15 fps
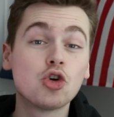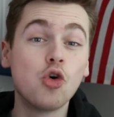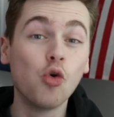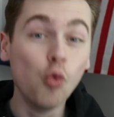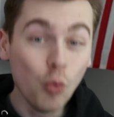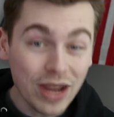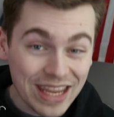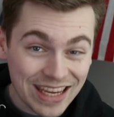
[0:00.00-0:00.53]

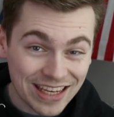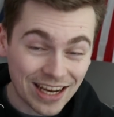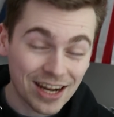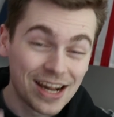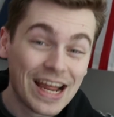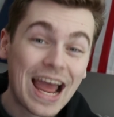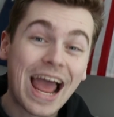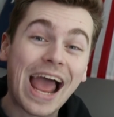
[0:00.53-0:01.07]
queen,
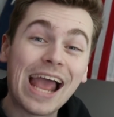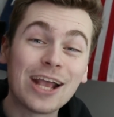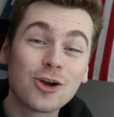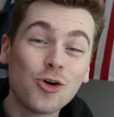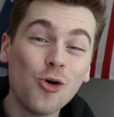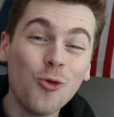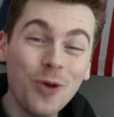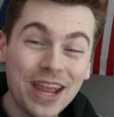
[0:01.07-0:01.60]
a
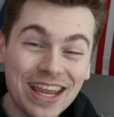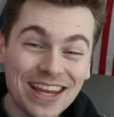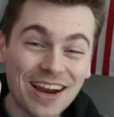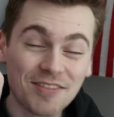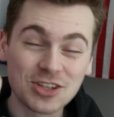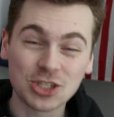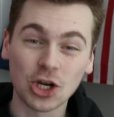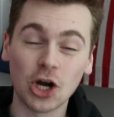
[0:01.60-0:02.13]
queen
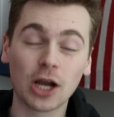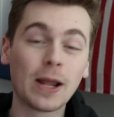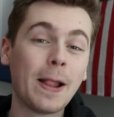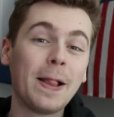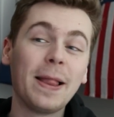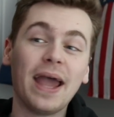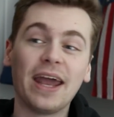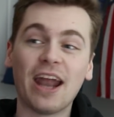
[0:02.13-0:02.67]
of a song.
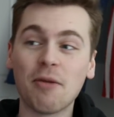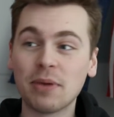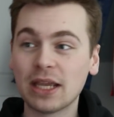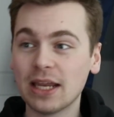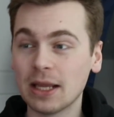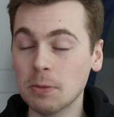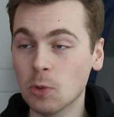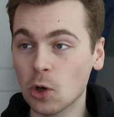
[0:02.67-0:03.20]
And I've been
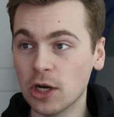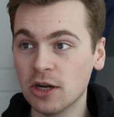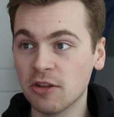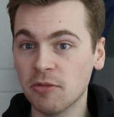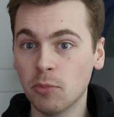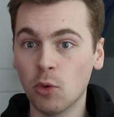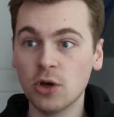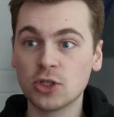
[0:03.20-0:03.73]
getting more into
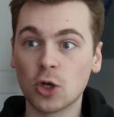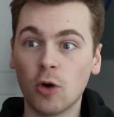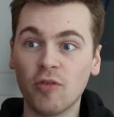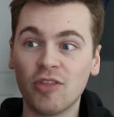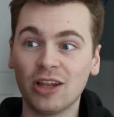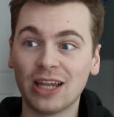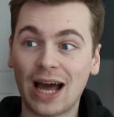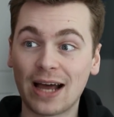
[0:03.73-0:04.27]
The Boys
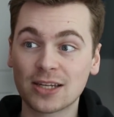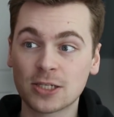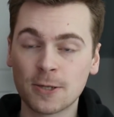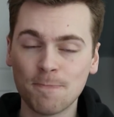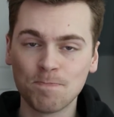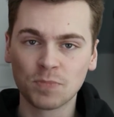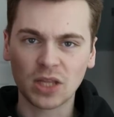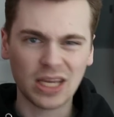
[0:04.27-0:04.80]
over the last,
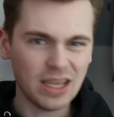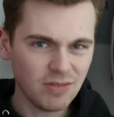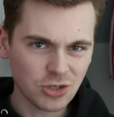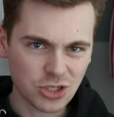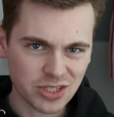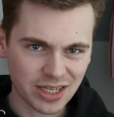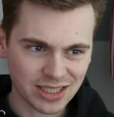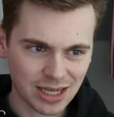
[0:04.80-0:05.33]

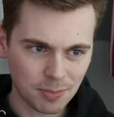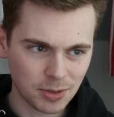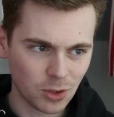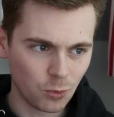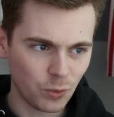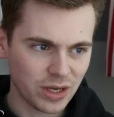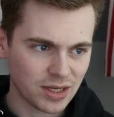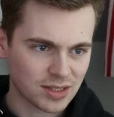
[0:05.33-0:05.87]
even just like a couple
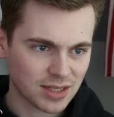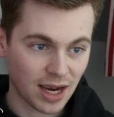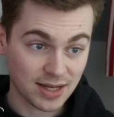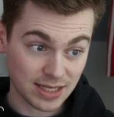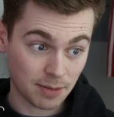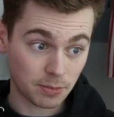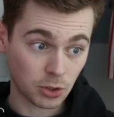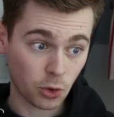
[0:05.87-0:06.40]
of weeks
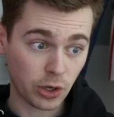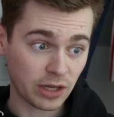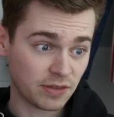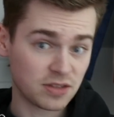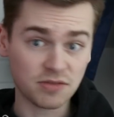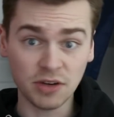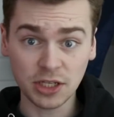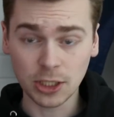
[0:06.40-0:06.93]
as I'm recording
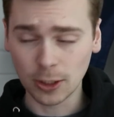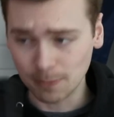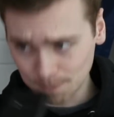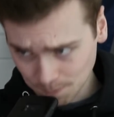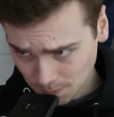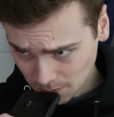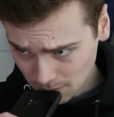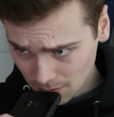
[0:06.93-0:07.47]
this video.
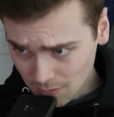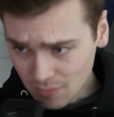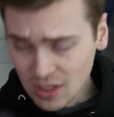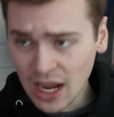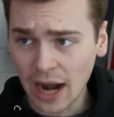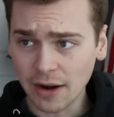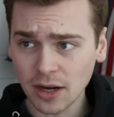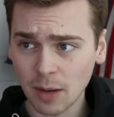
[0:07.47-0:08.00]

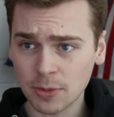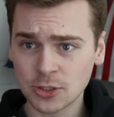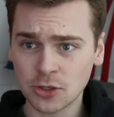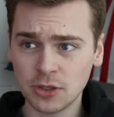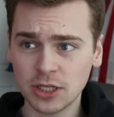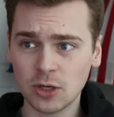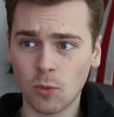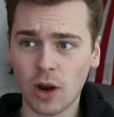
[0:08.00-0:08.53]
Had an
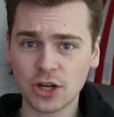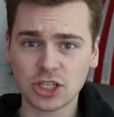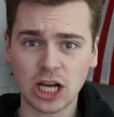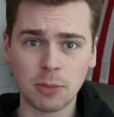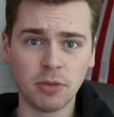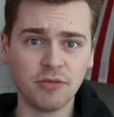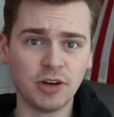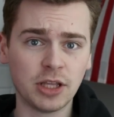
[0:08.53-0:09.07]
opportunity to watch a
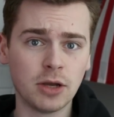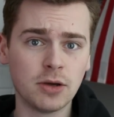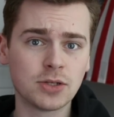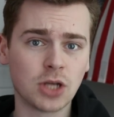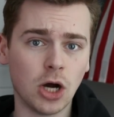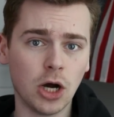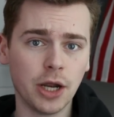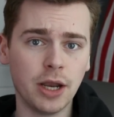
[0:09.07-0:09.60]
couple
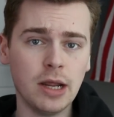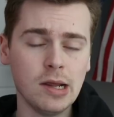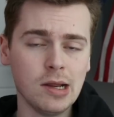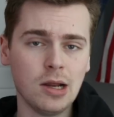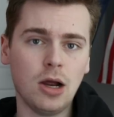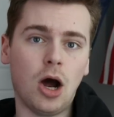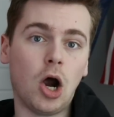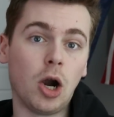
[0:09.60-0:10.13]
videos on
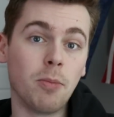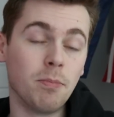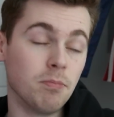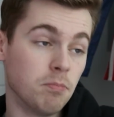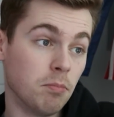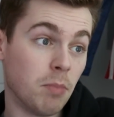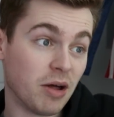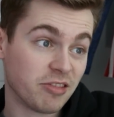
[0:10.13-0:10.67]
our
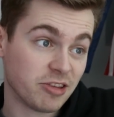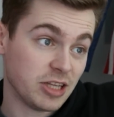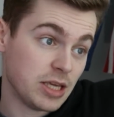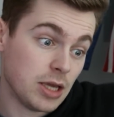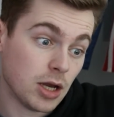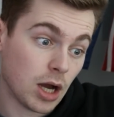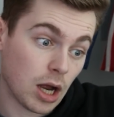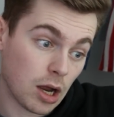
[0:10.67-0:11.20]
monthly